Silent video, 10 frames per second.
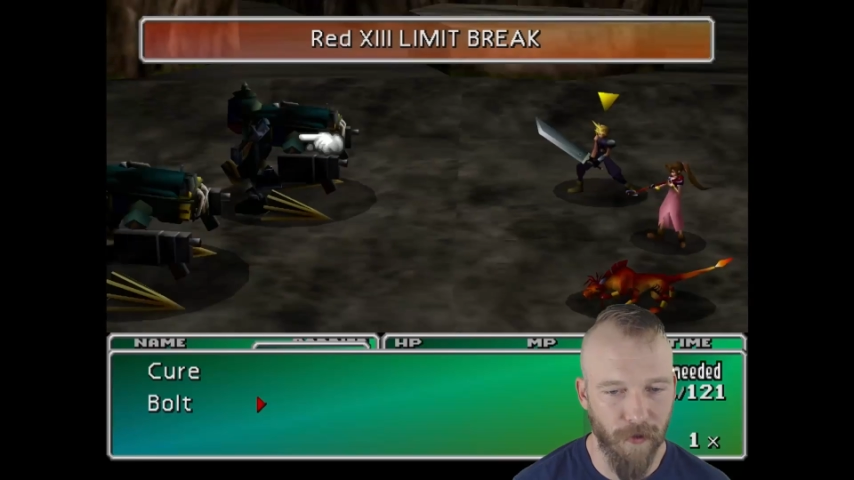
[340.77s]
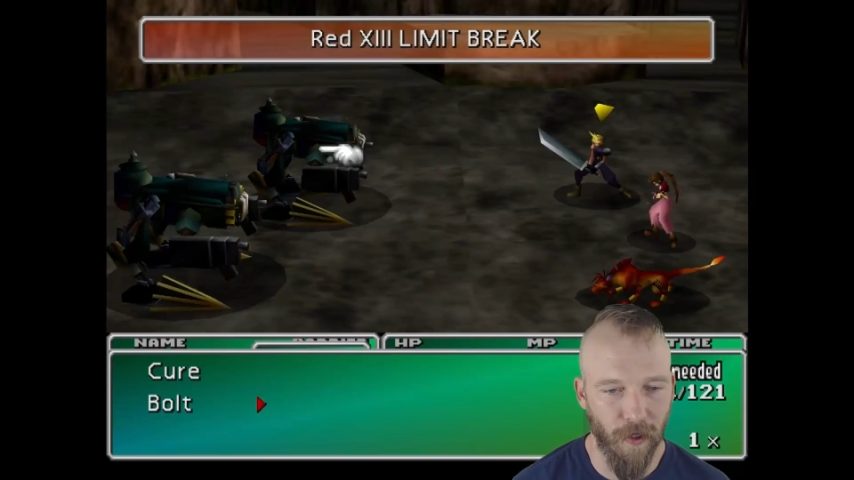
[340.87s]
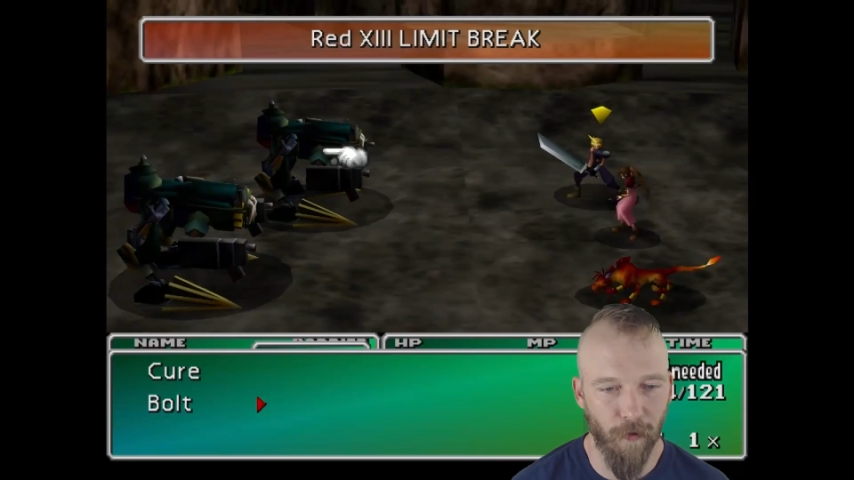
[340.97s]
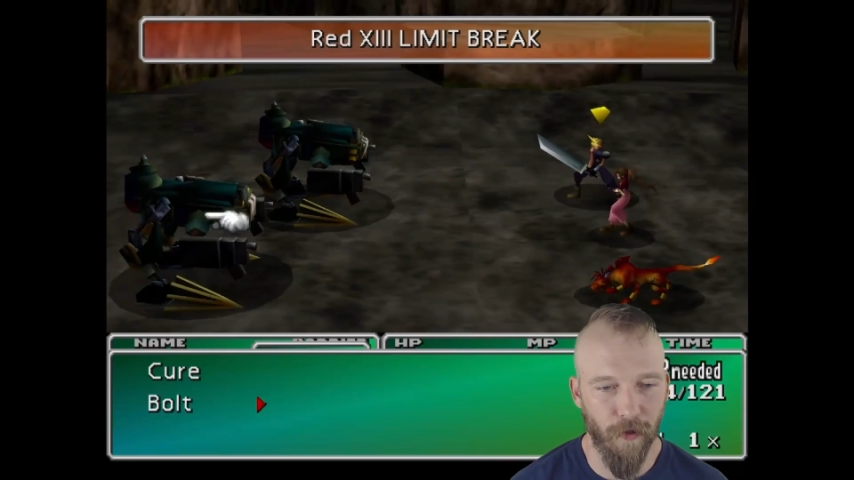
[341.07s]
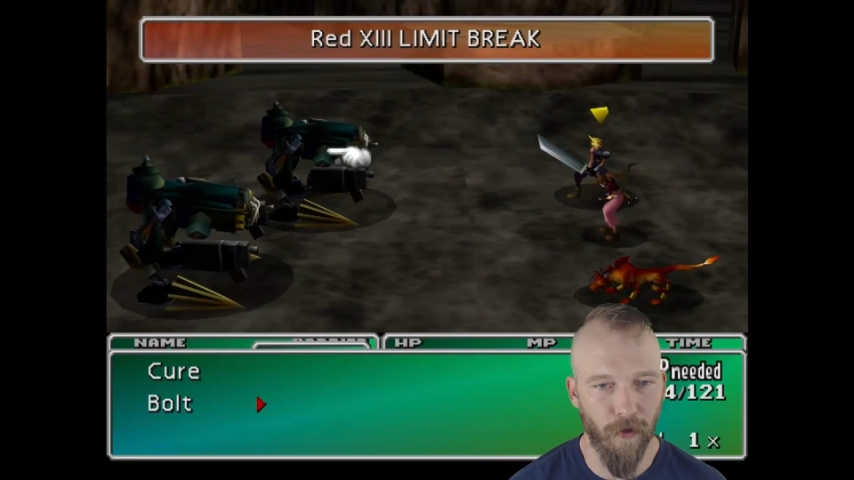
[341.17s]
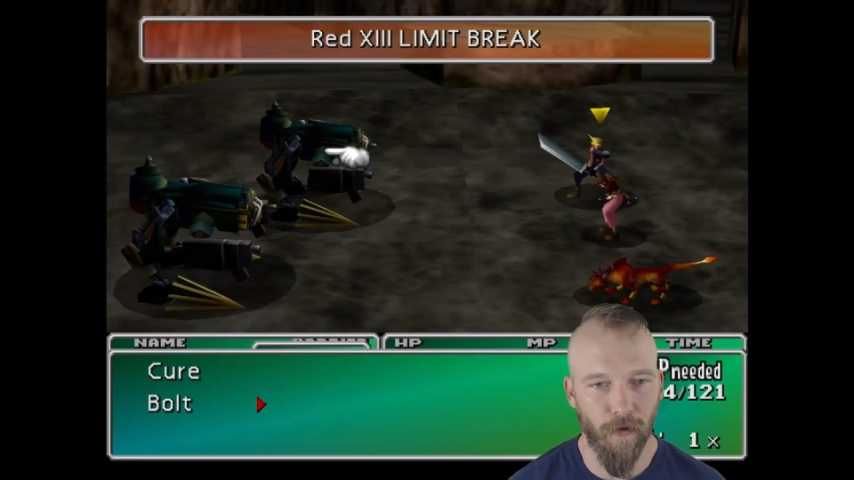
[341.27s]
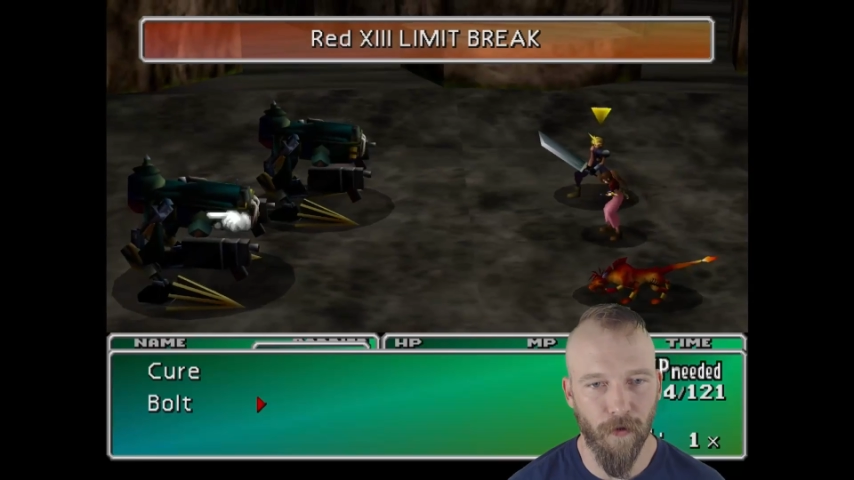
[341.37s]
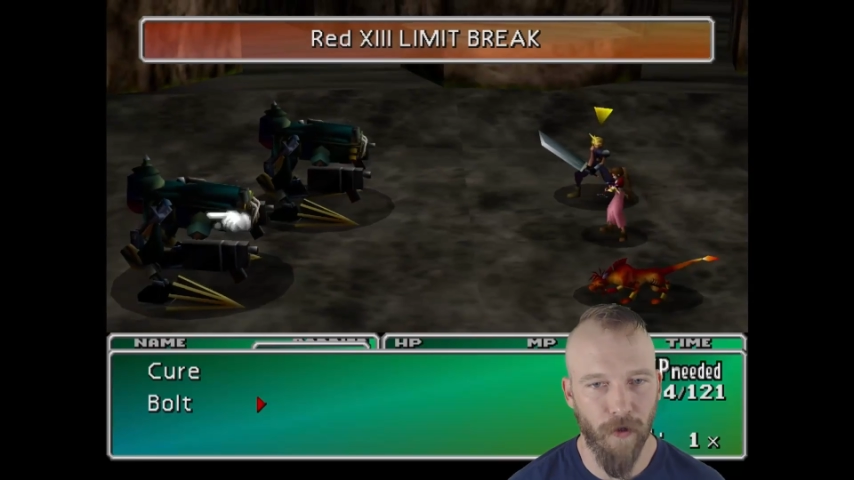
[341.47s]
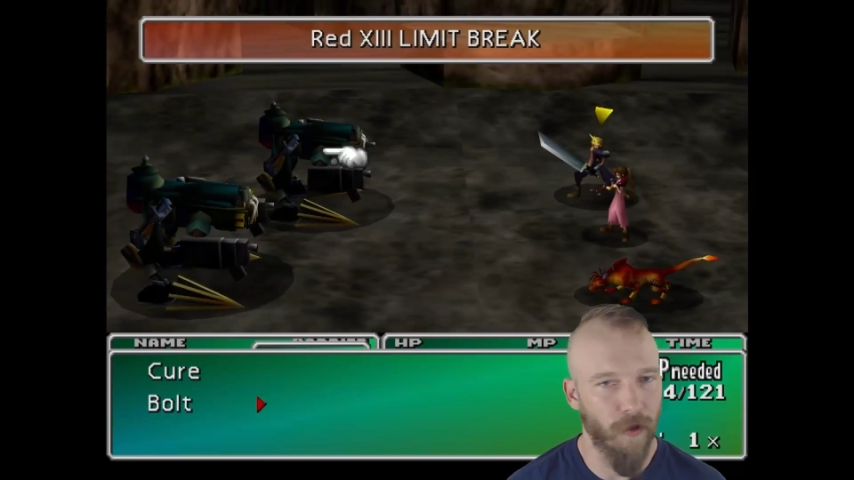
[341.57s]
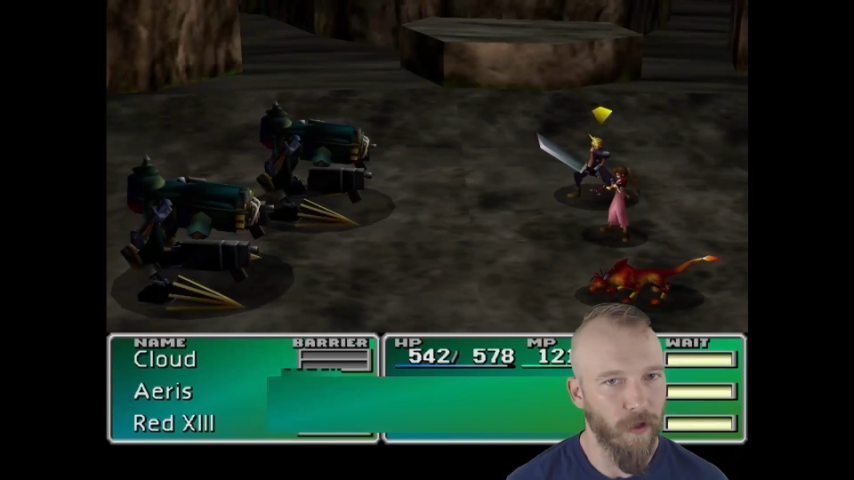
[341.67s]
There we go.
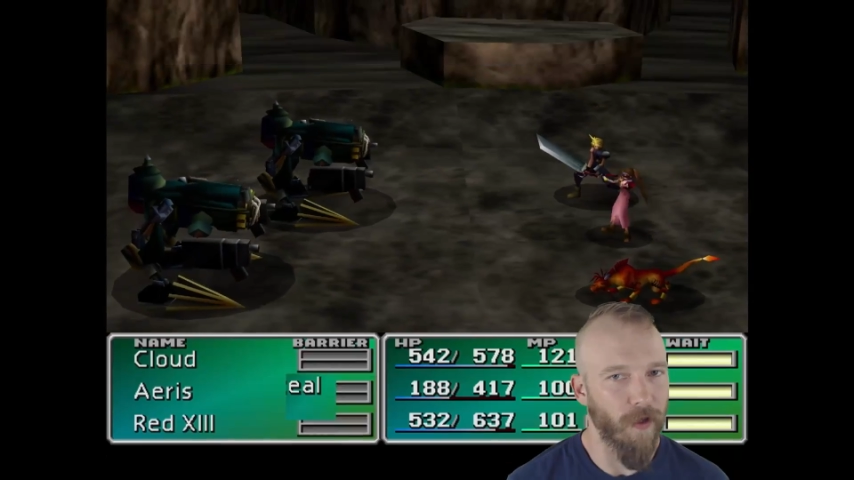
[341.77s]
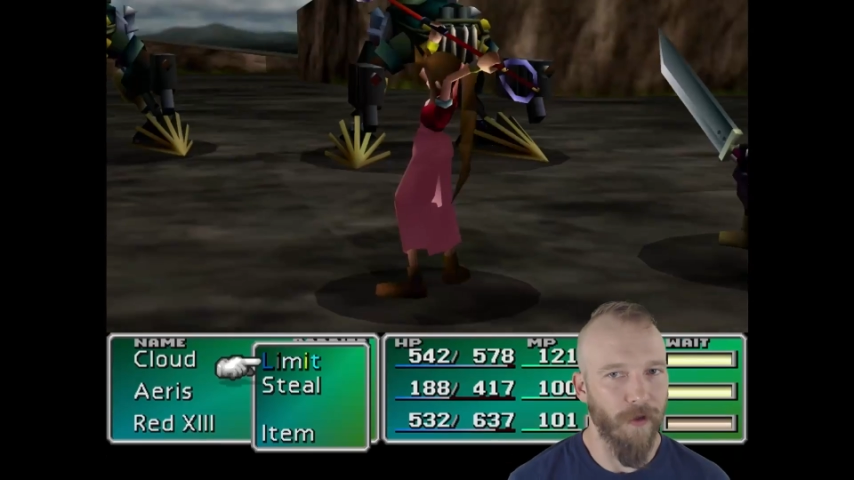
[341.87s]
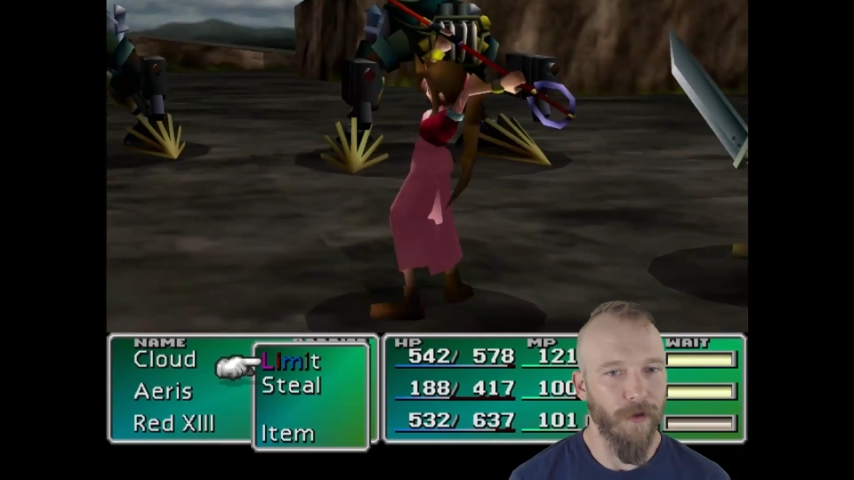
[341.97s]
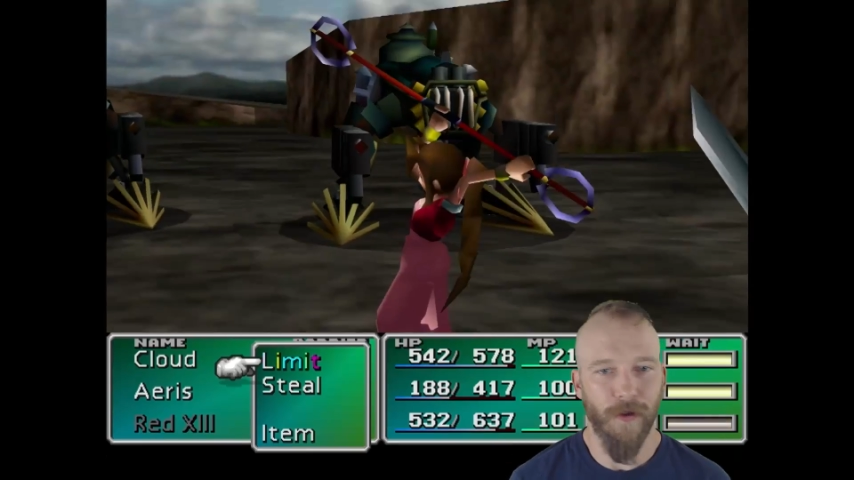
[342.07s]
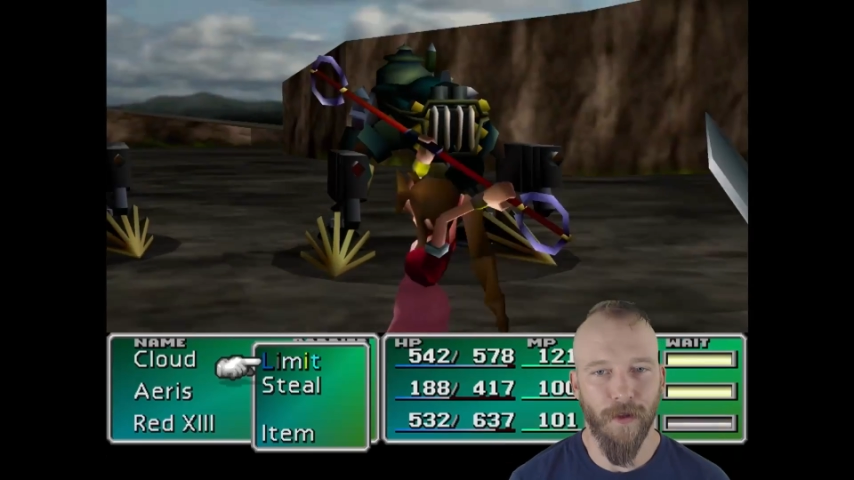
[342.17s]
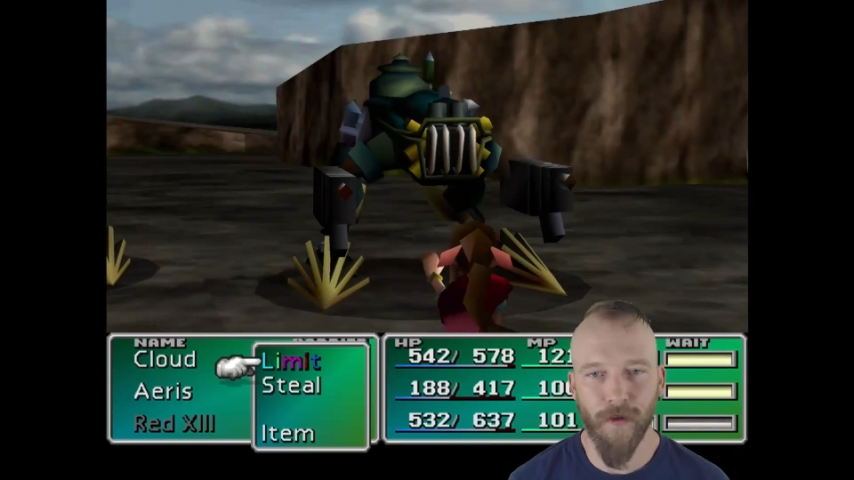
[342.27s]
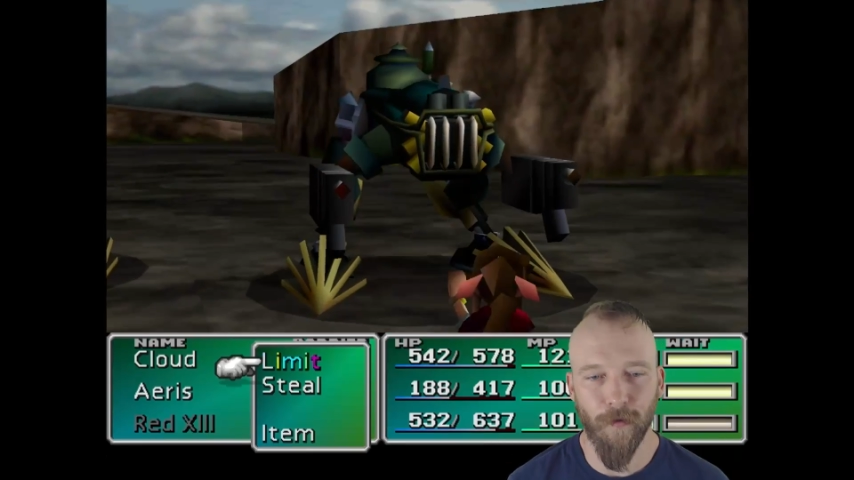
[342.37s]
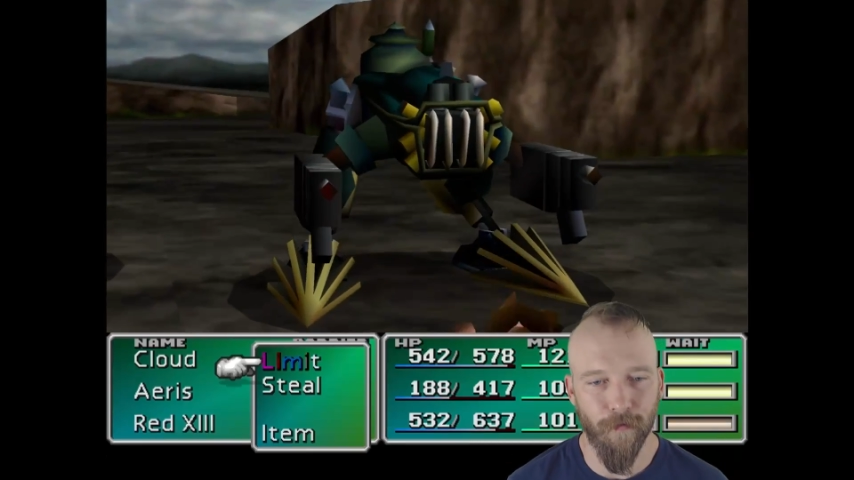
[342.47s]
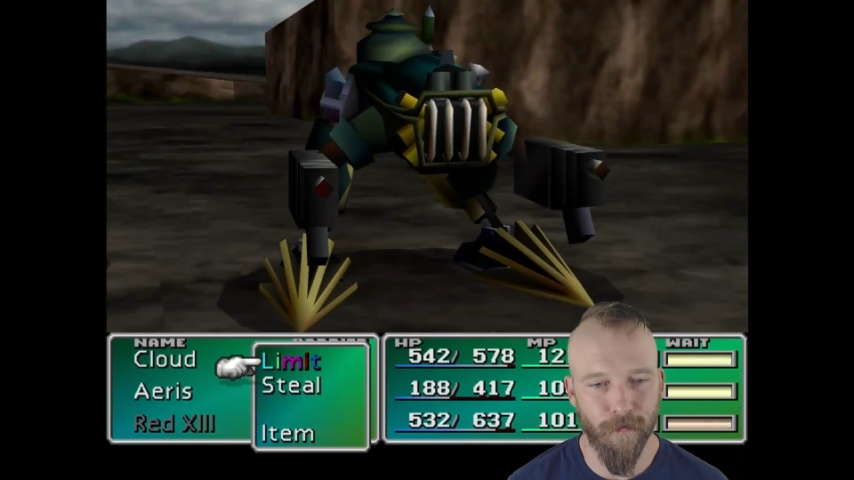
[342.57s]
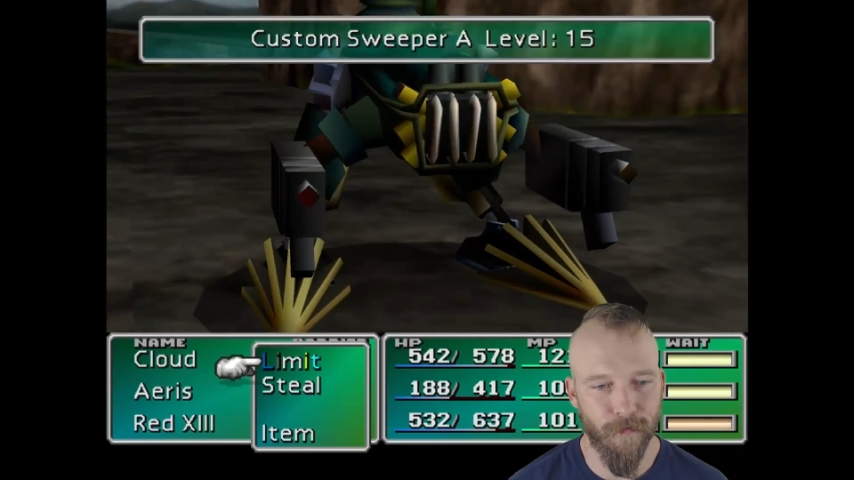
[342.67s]
Get him.